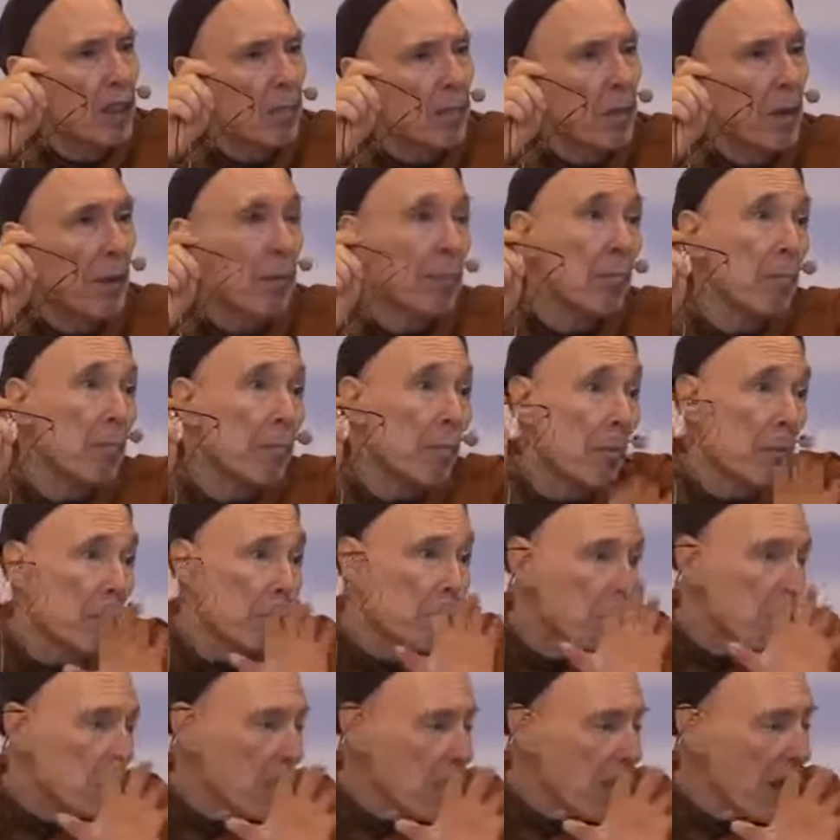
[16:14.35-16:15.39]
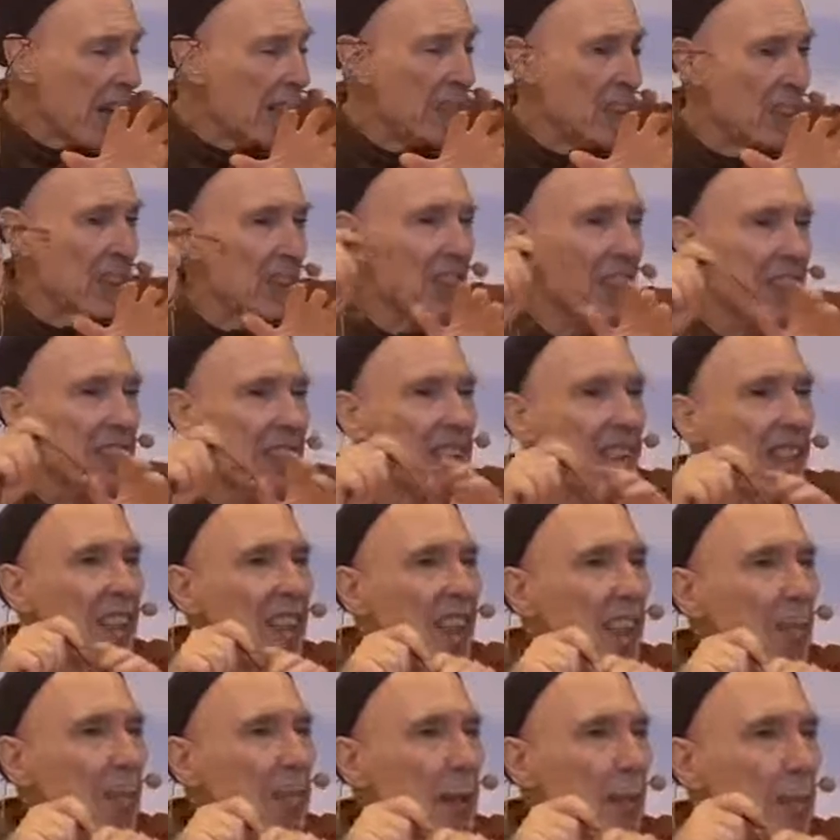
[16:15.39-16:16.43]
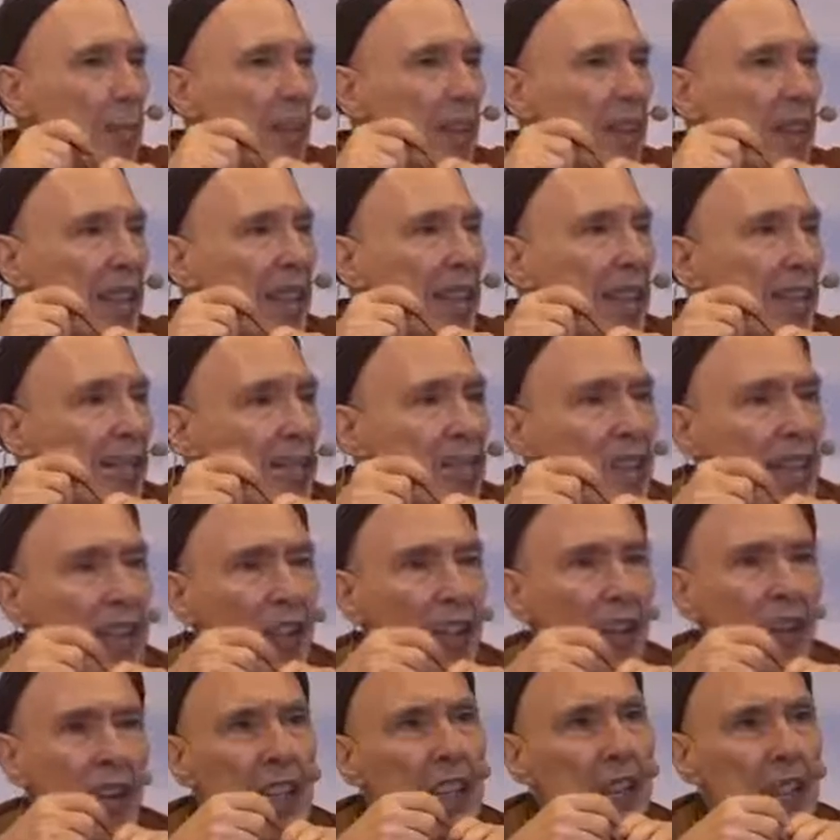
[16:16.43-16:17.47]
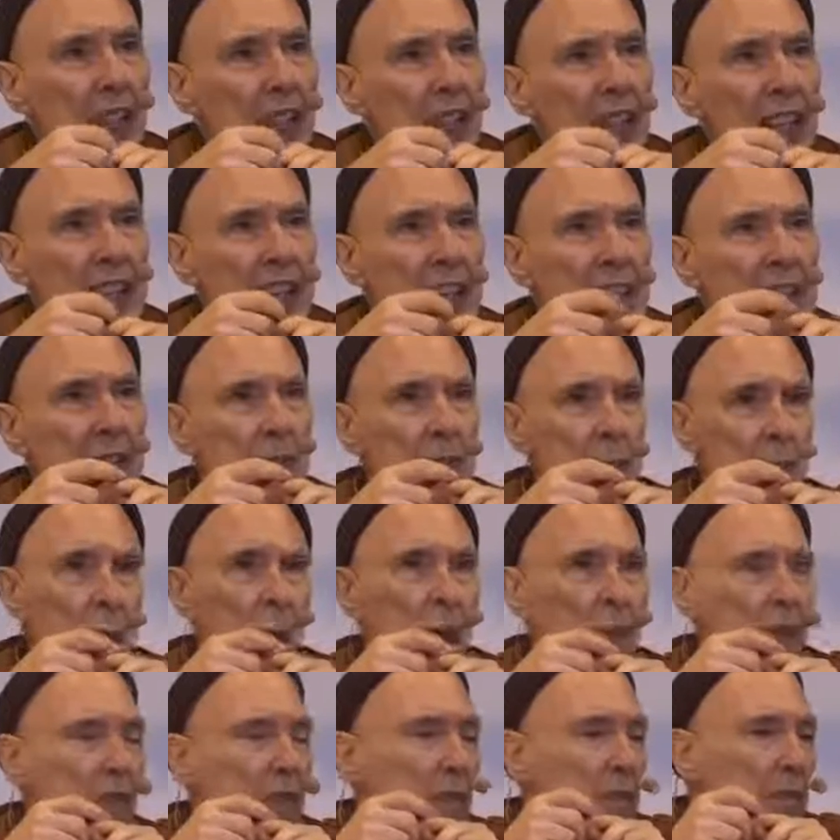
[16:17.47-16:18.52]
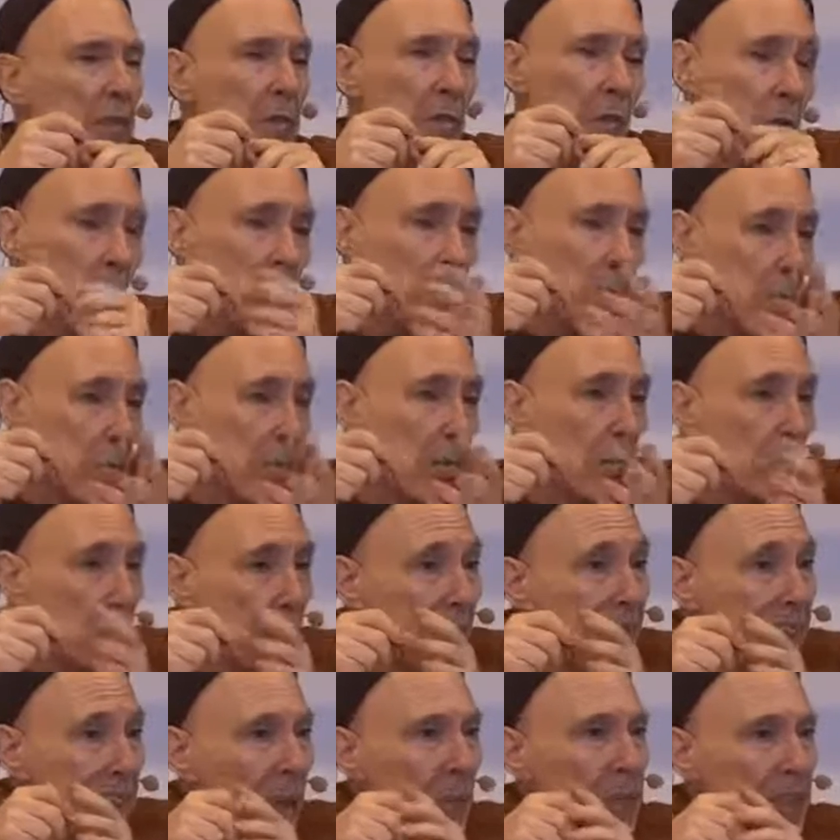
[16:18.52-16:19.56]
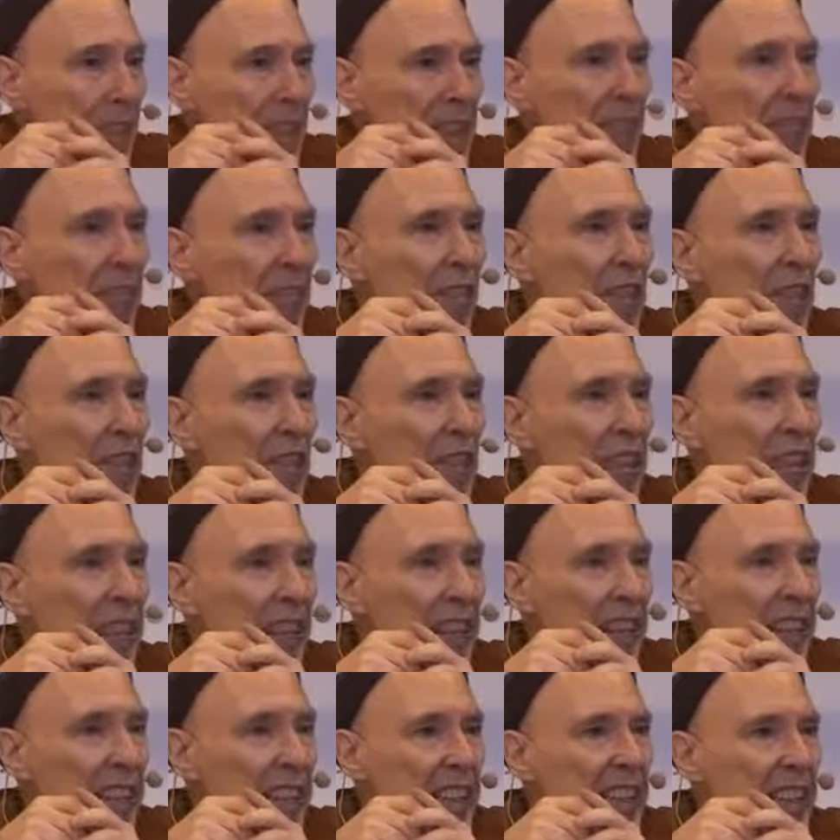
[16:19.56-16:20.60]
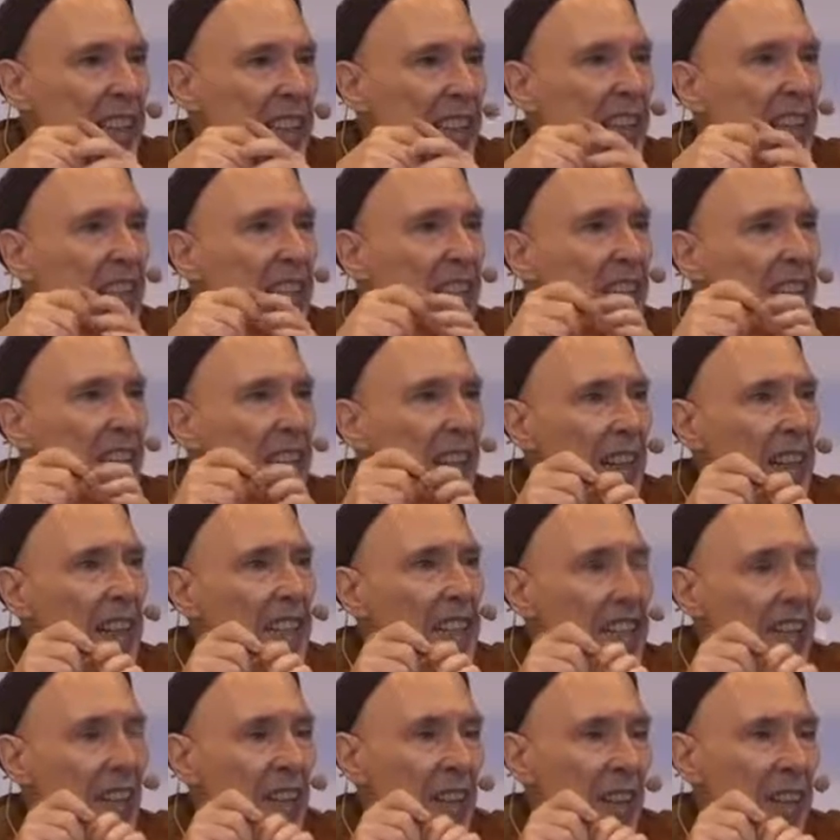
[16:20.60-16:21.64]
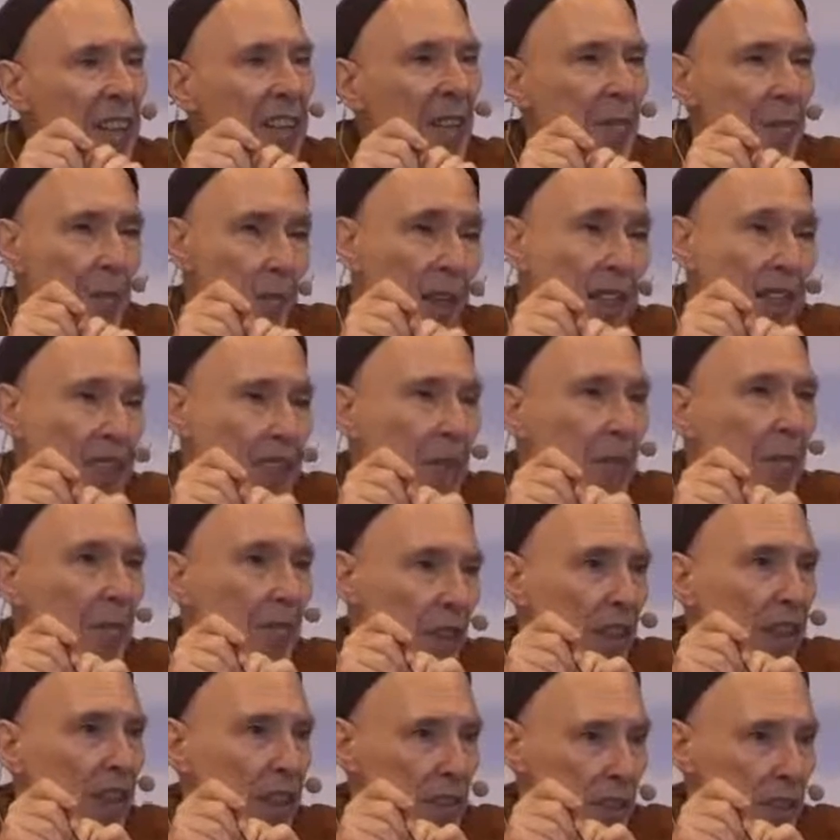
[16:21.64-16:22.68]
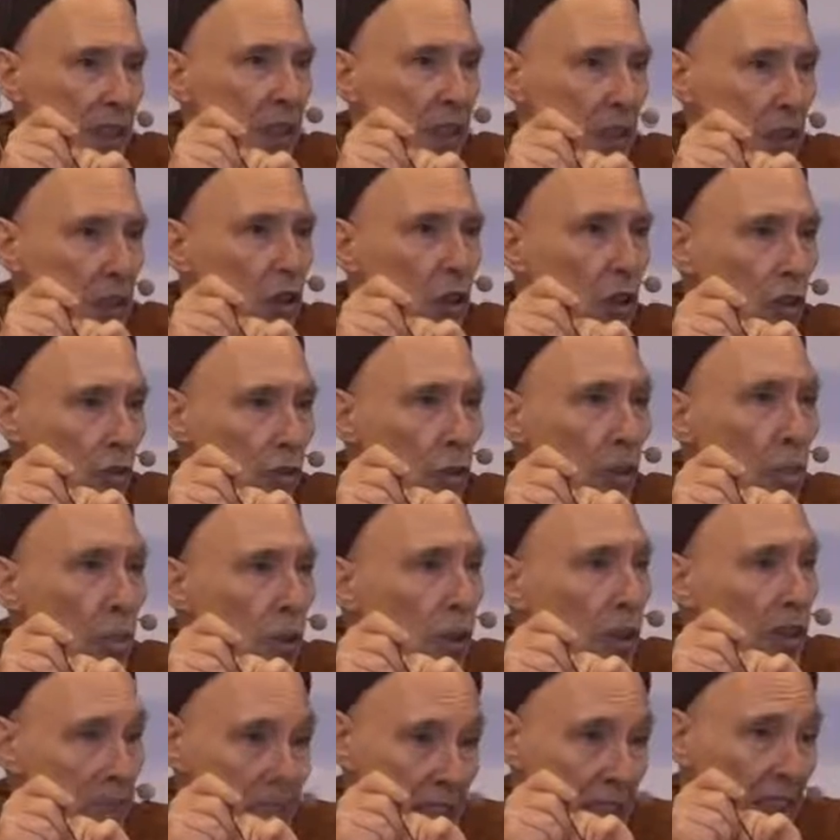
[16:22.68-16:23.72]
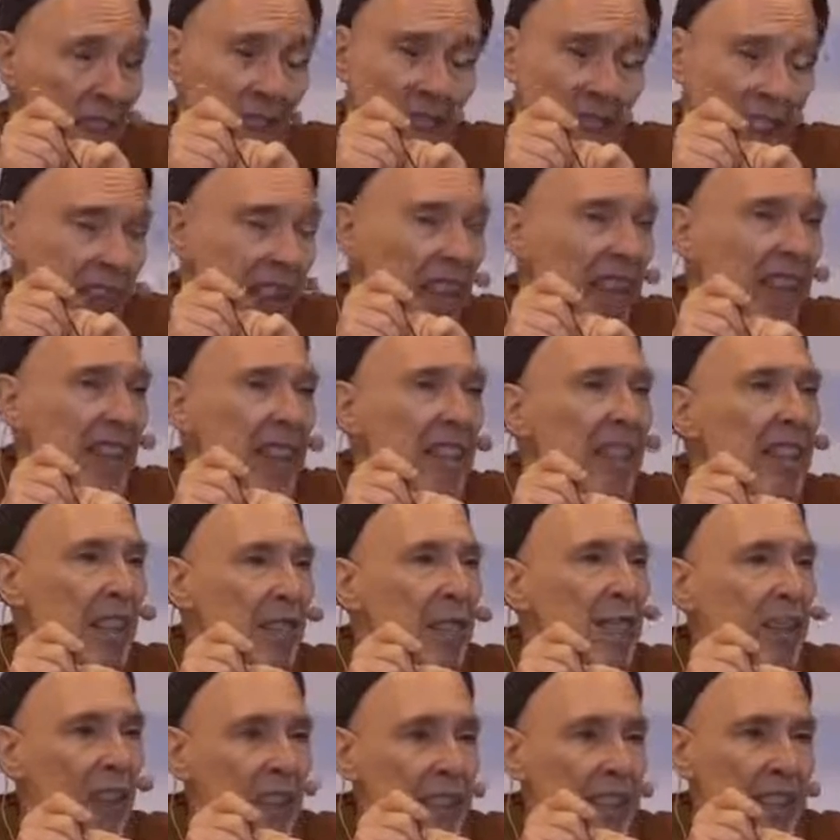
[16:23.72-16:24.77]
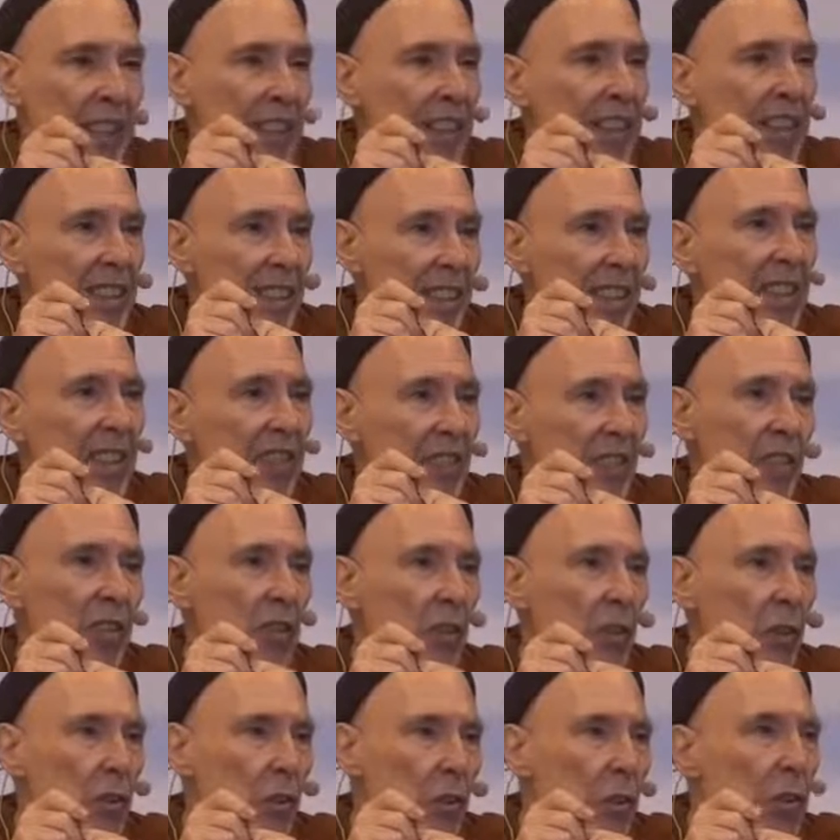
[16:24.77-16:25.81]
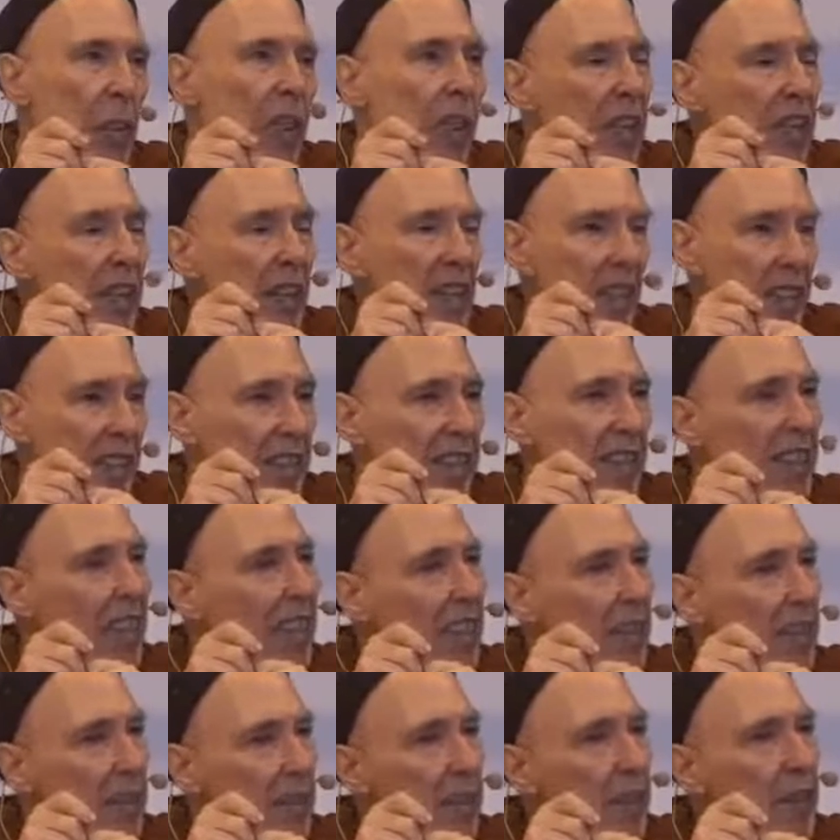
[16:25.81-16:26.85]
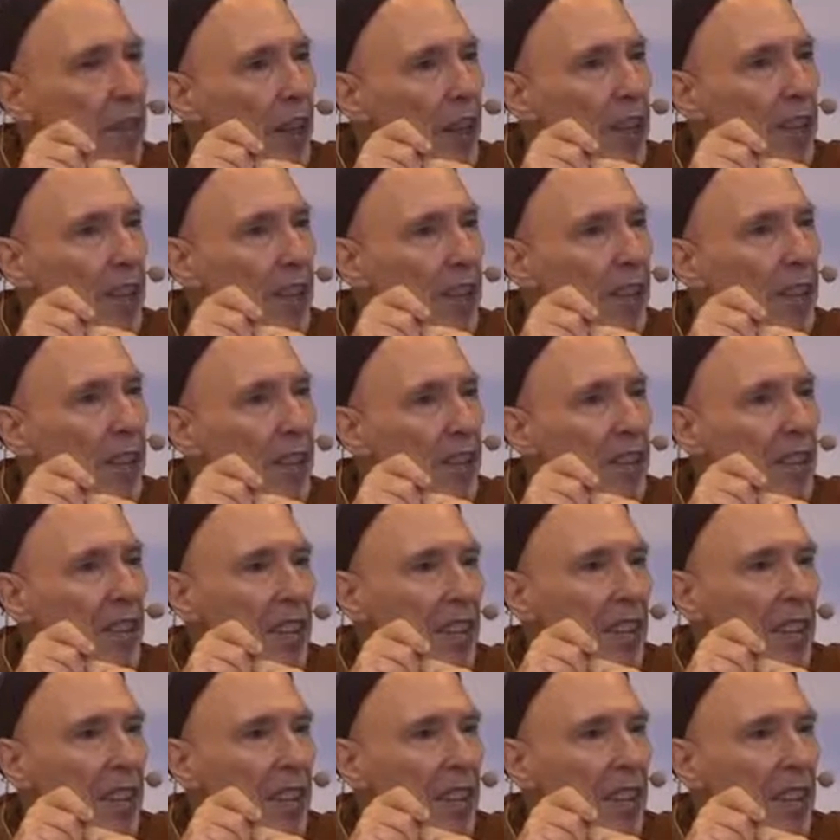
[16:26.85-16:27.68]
but what I suggest to lay people, if they transgress one of the precepts that they've undertaken, and it's something that makes them feel, strong remorse, they can confess it either to a senior friend